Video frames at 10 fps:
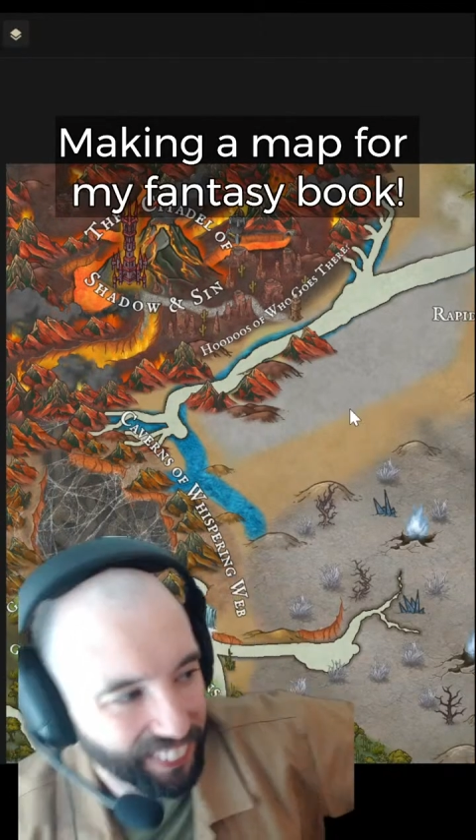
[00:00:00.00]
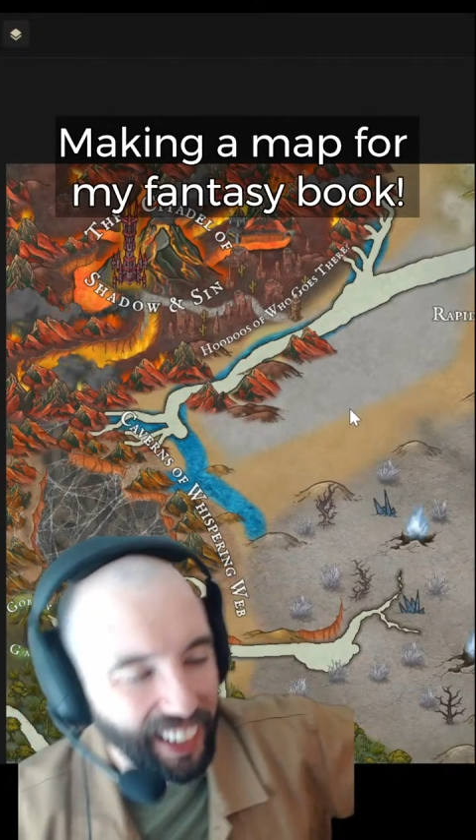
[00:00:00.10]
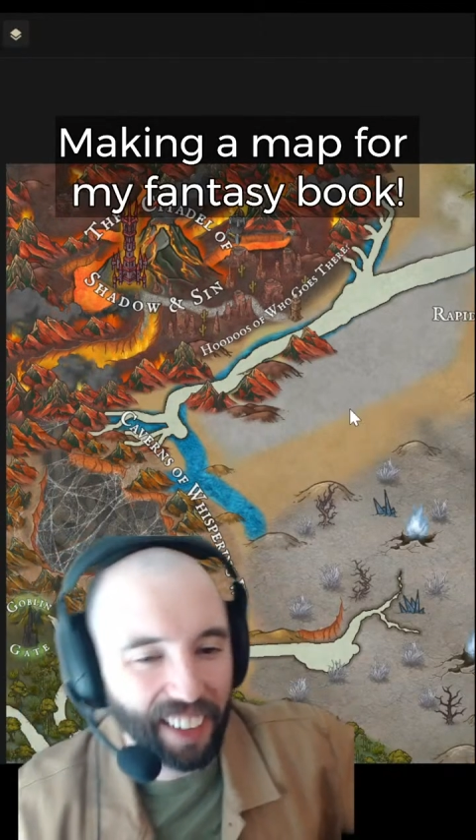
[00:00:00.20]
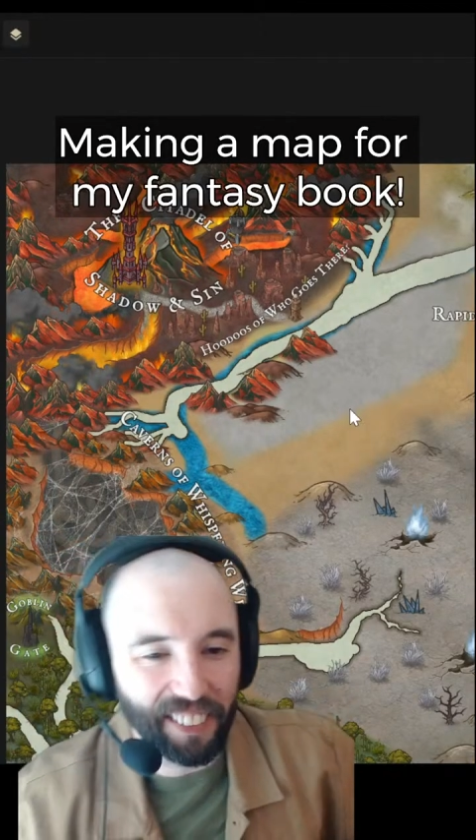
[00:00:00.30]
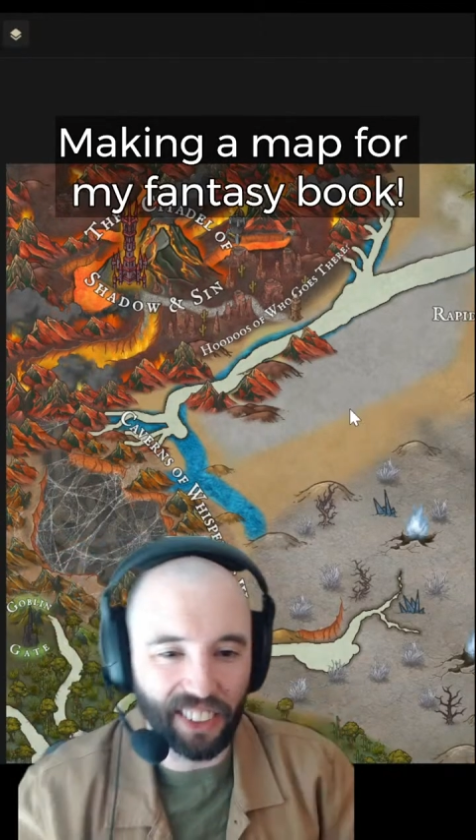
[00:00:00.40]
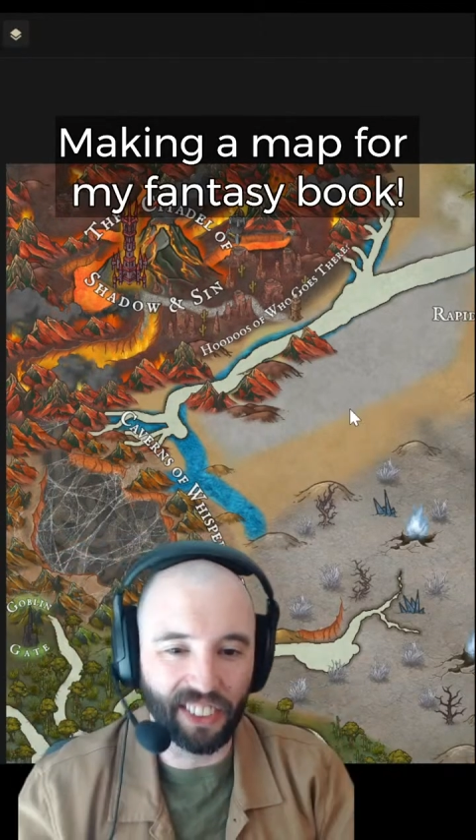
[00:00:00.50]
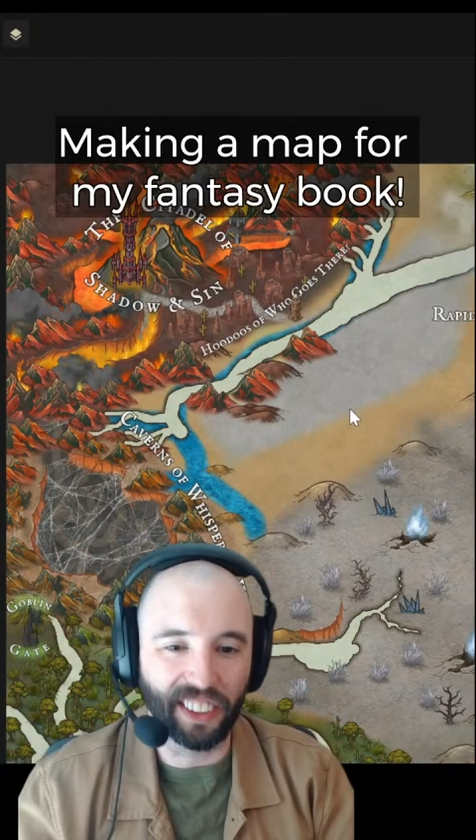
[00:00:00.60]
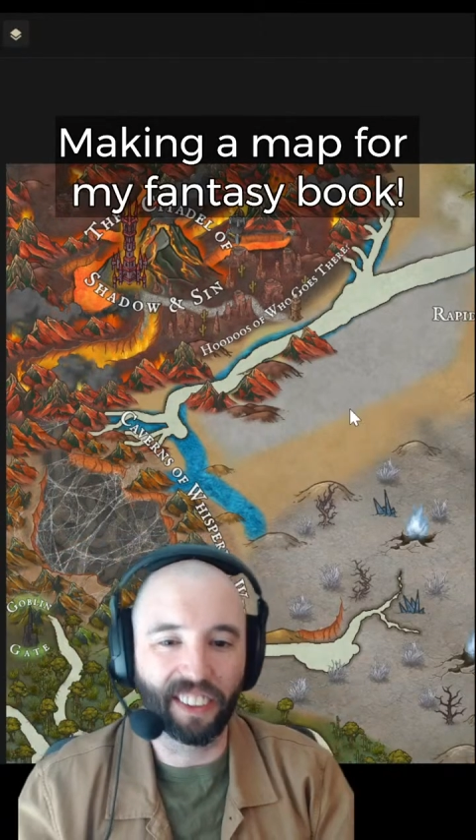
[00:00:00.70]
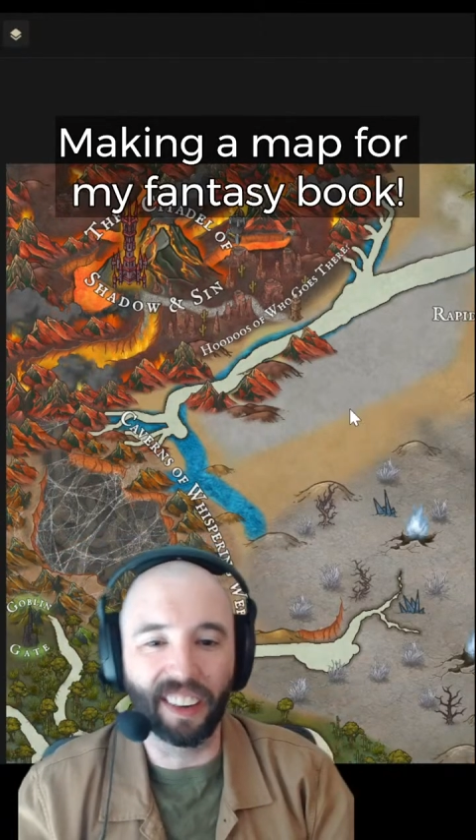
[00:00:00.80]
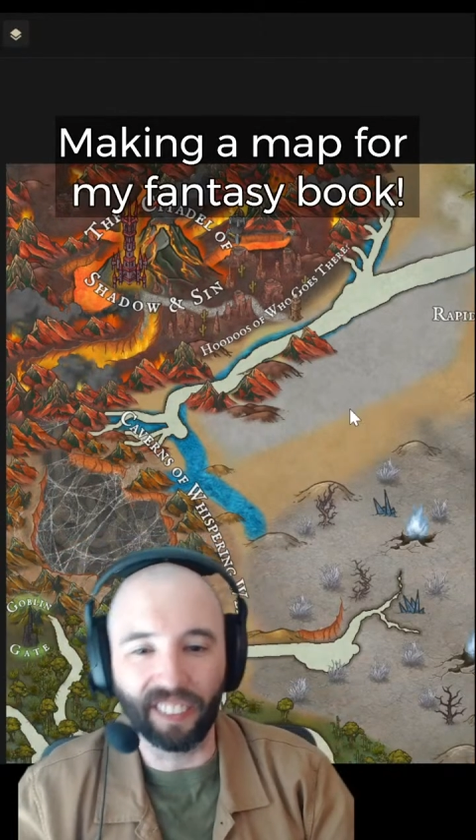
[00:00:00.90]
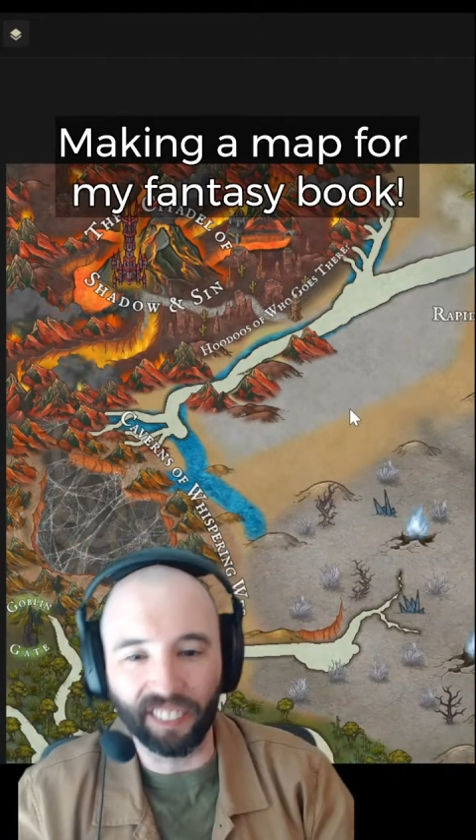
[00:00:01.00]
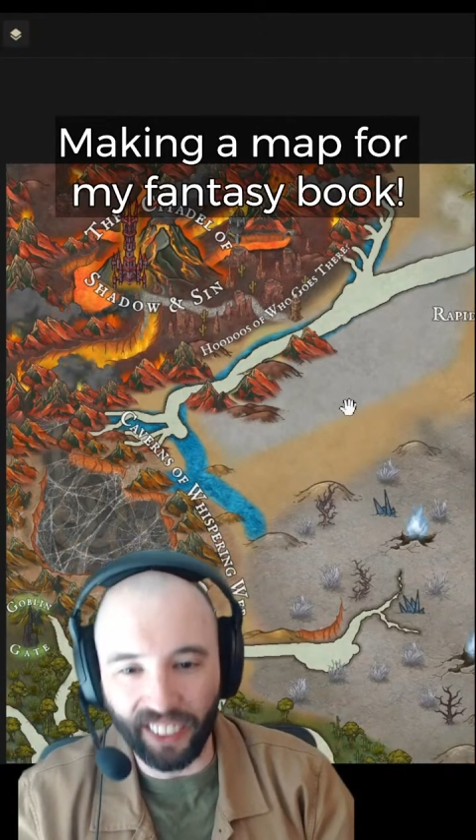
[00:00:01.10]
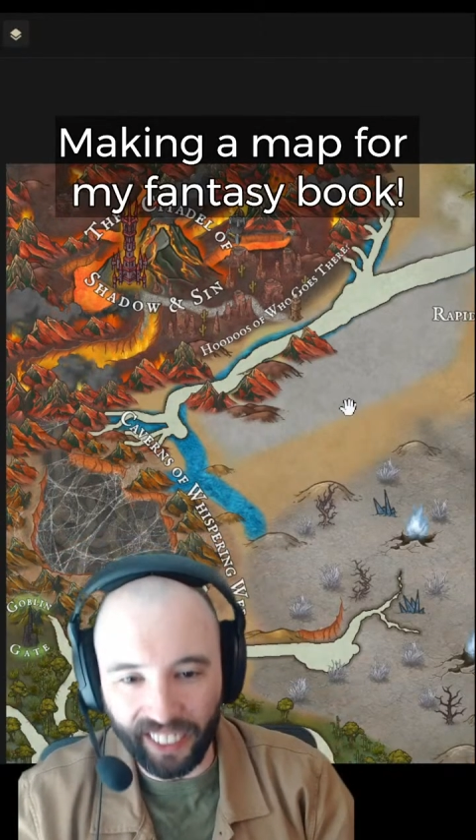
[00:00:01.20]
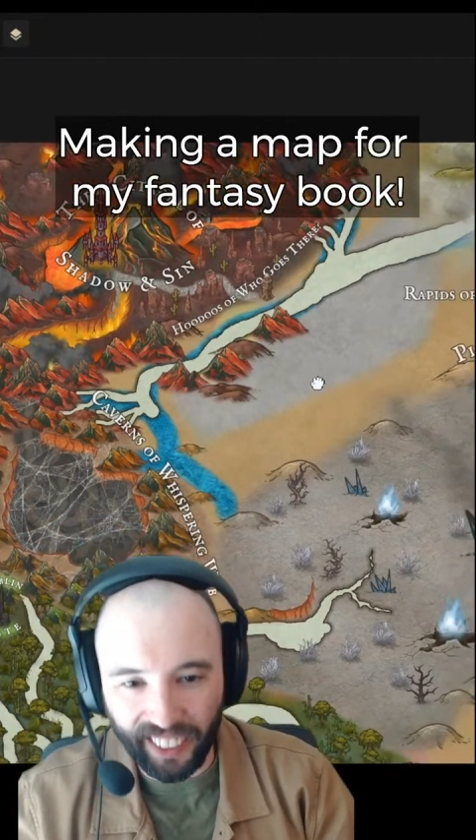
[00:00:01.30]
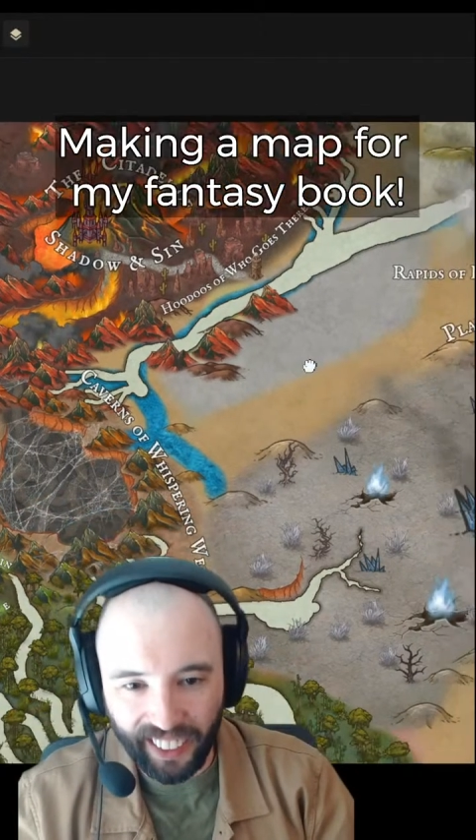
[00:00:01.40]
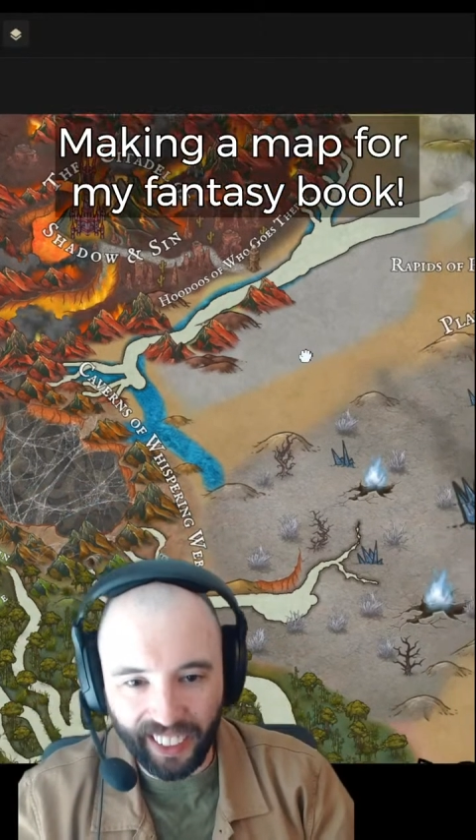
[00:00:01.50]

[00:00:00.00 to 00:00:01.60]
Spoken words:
The Hobbit is an incredible book.